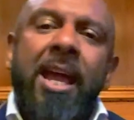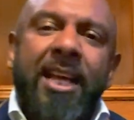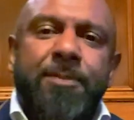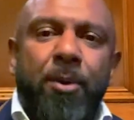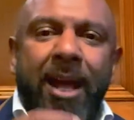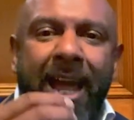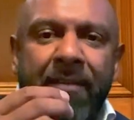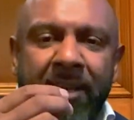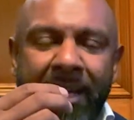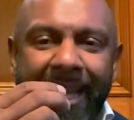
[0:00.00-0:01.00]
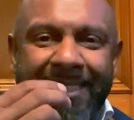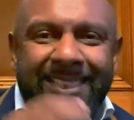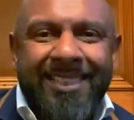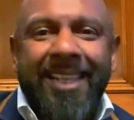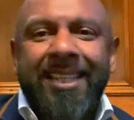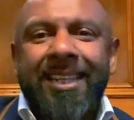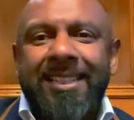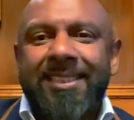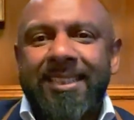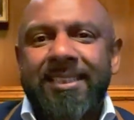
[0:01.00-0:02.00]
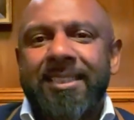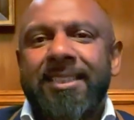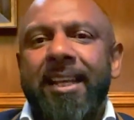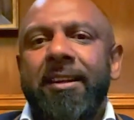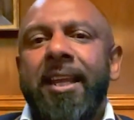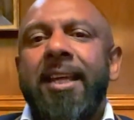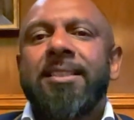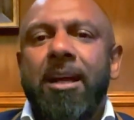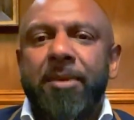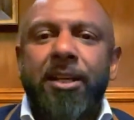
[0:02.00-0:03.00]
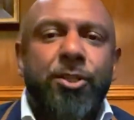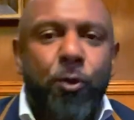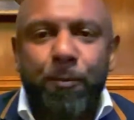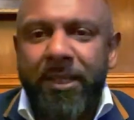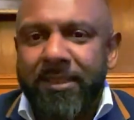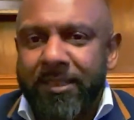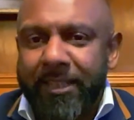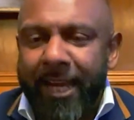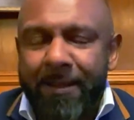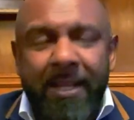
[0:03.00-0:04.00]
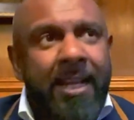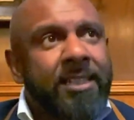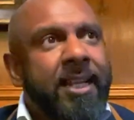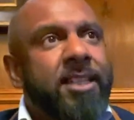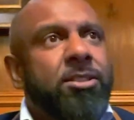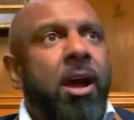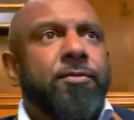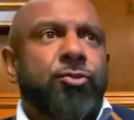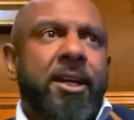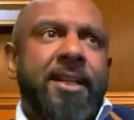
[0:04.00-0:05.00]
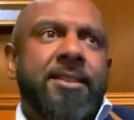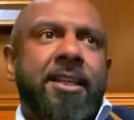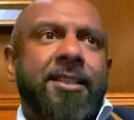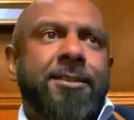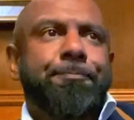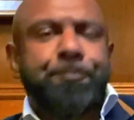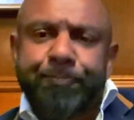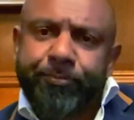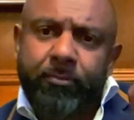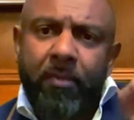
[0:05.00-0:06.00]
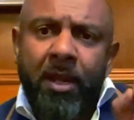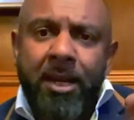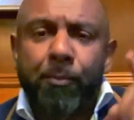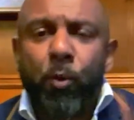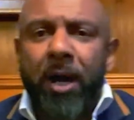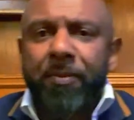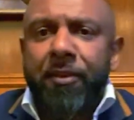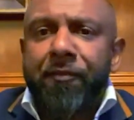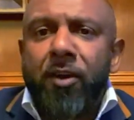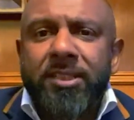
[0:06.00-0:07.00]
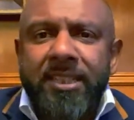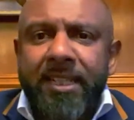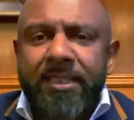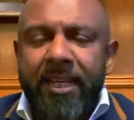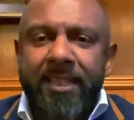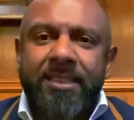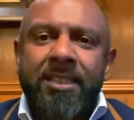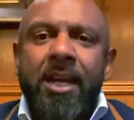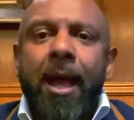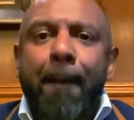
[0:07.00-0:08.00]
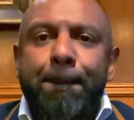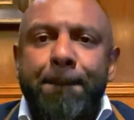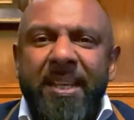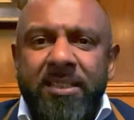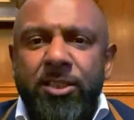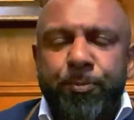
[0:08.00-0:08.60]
is by having a steady, consistent set of leads coming into your business, okay? So let's dive straight into this. Number one, the first thing is this: business